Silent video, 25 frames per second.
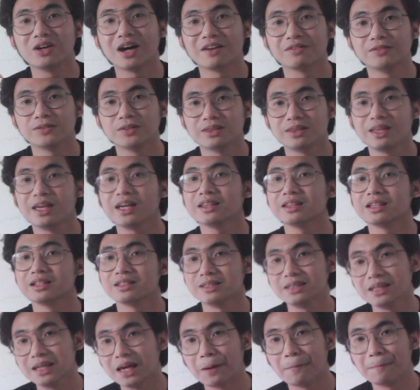have to take the
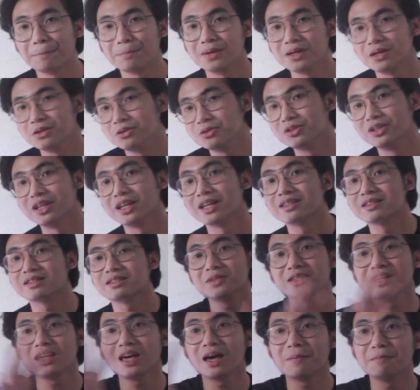CMP units.
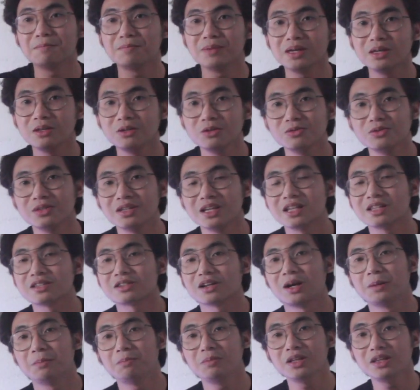CMP units
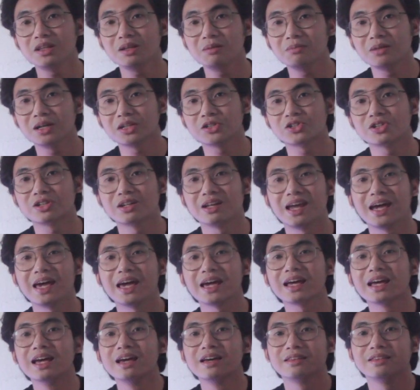are pretty much
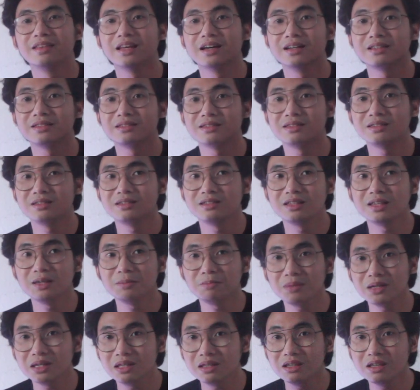like the
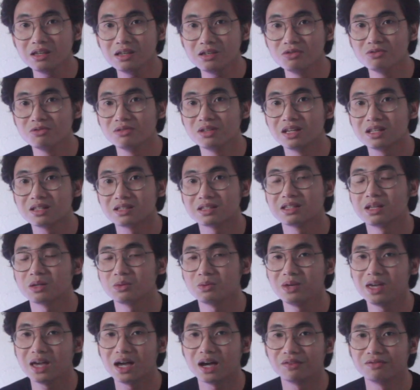CPD units
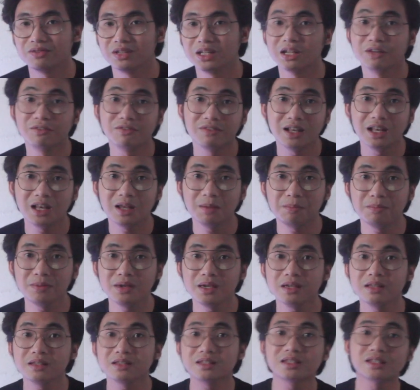that we have in the
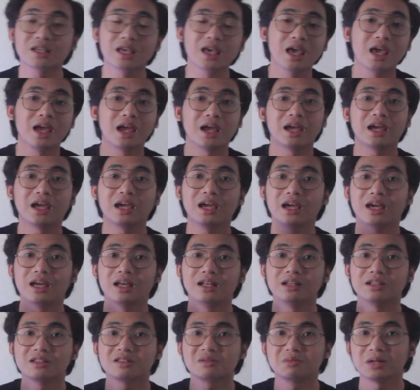Philippines
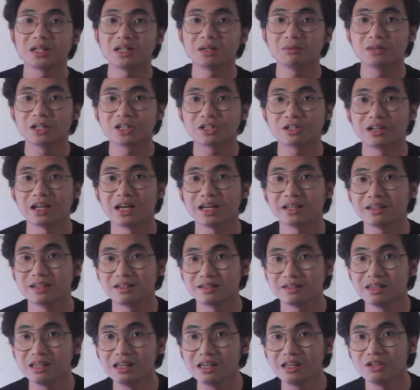and it's pretty much like the
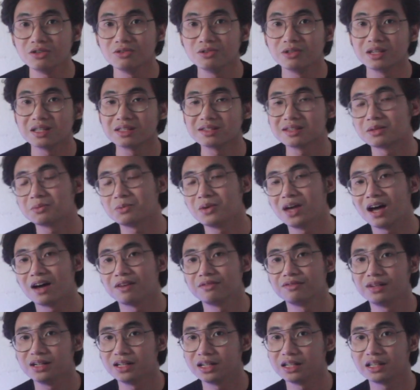CE units that we
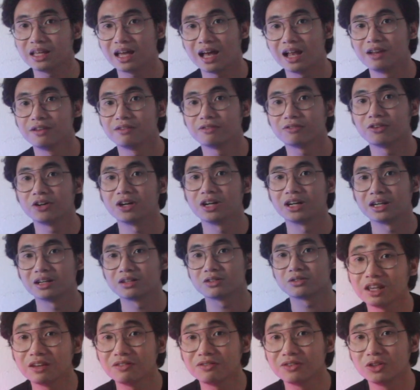have here in California.
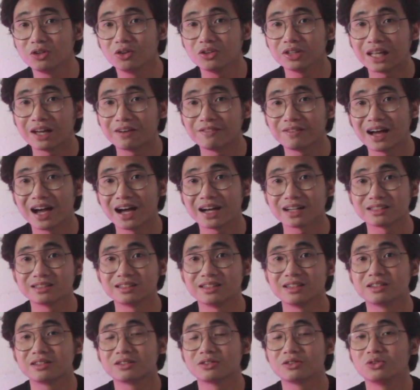So if you don't have
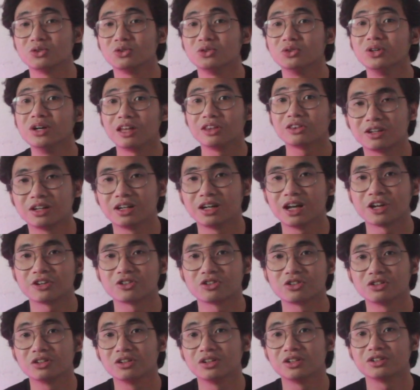access to
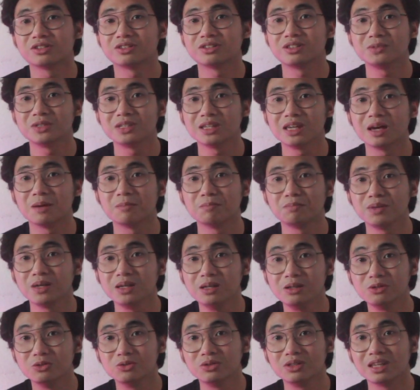international CMP
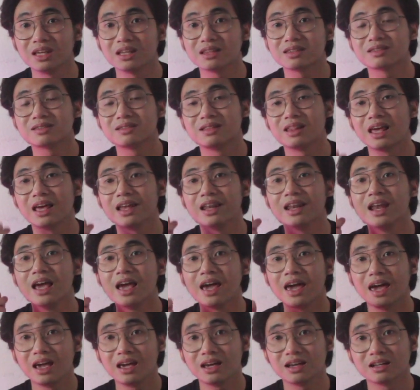units, then
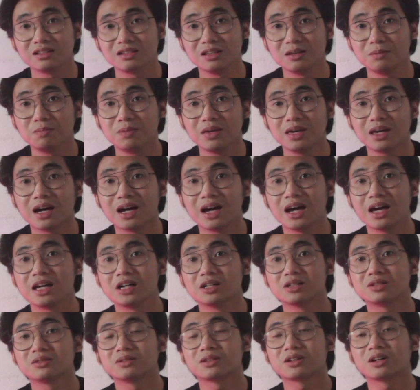ASCPI
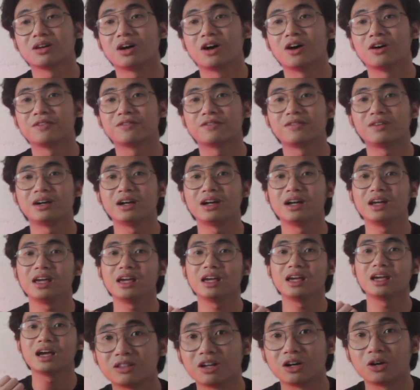is
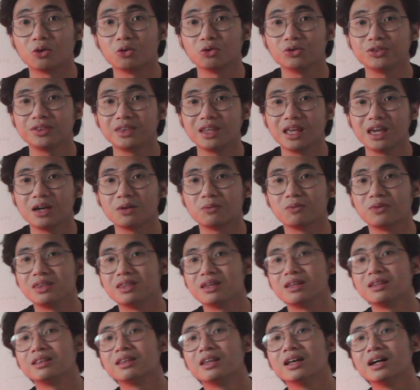offering their own take
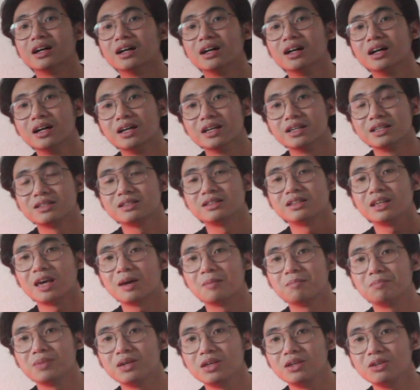within the
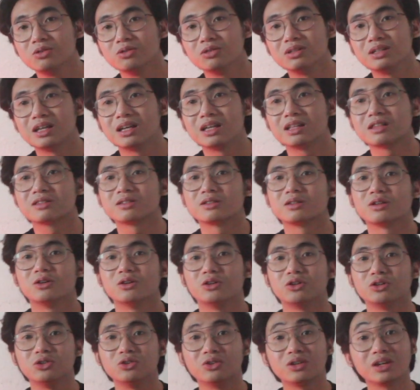CMP units.
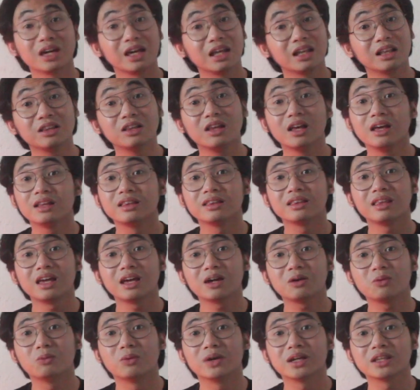So you can
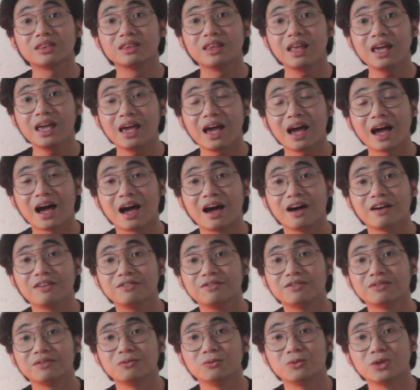take what they
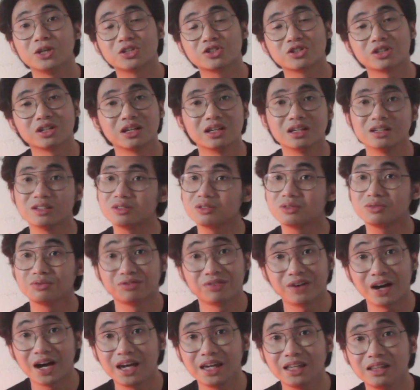have, which is
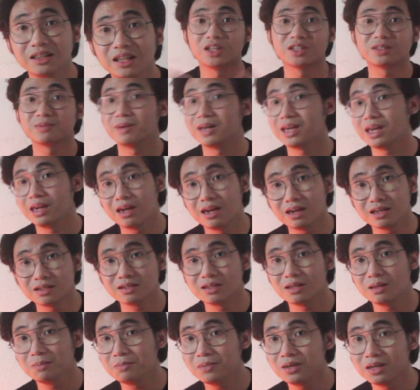fine. It's by
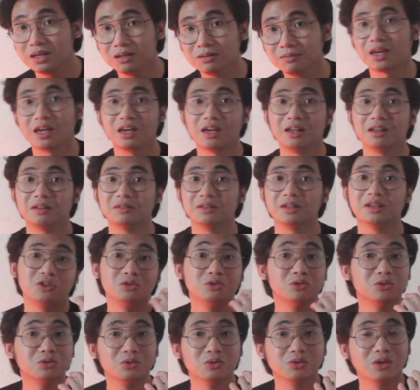ASCP, and
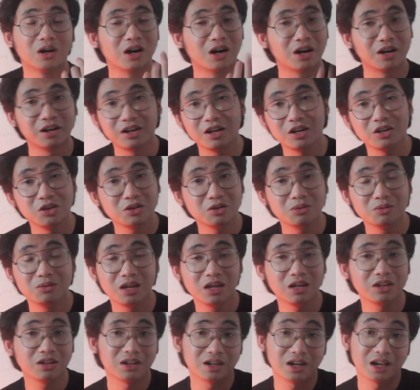you are
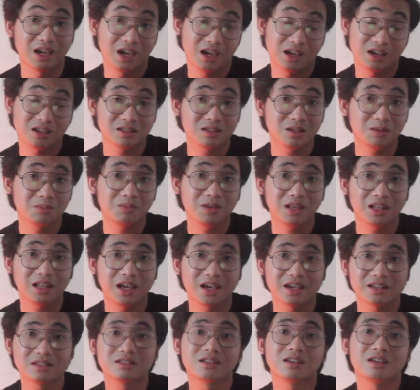renewing your ASCP
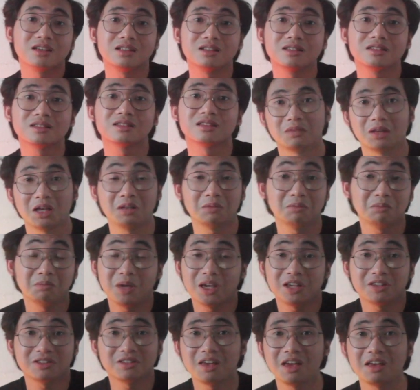license, and
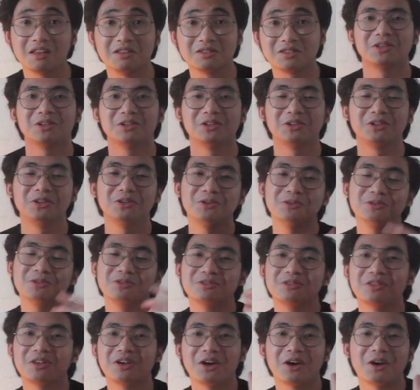makes sense to use
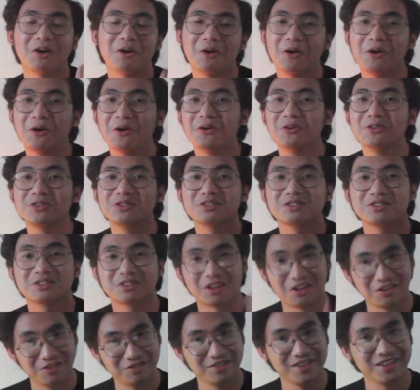their own
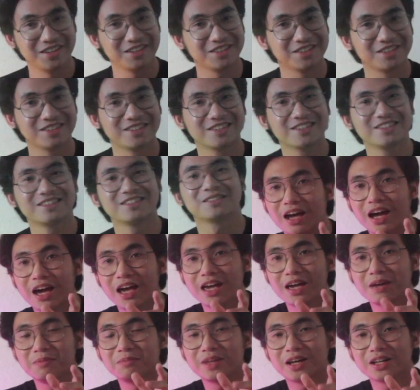service.
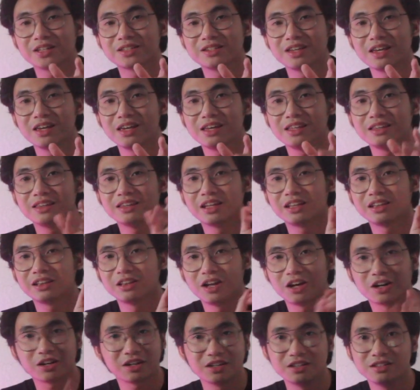I am not saying that
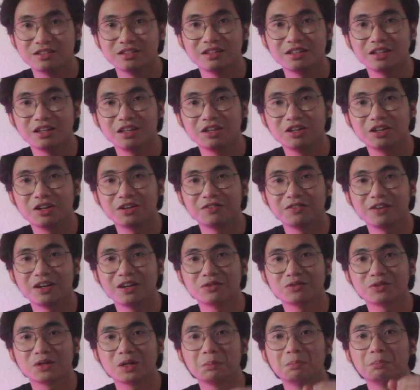luck isn't in your
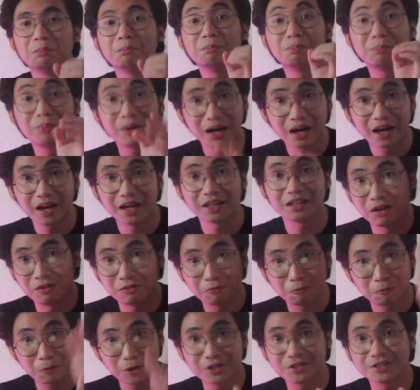favor, but
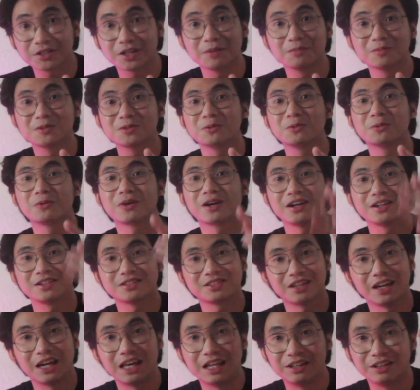if worse comes to
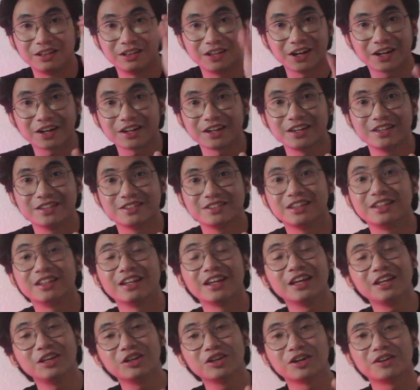worse and luck isn't
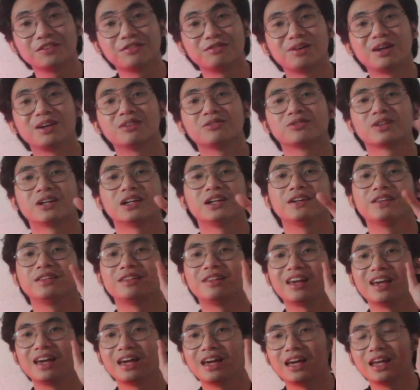in your favor,
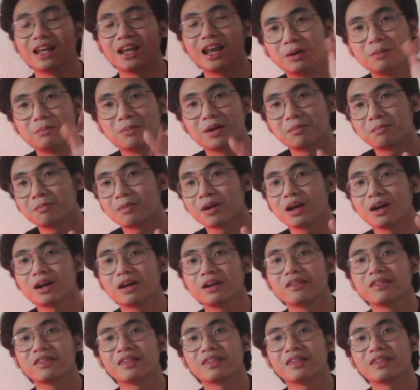then remember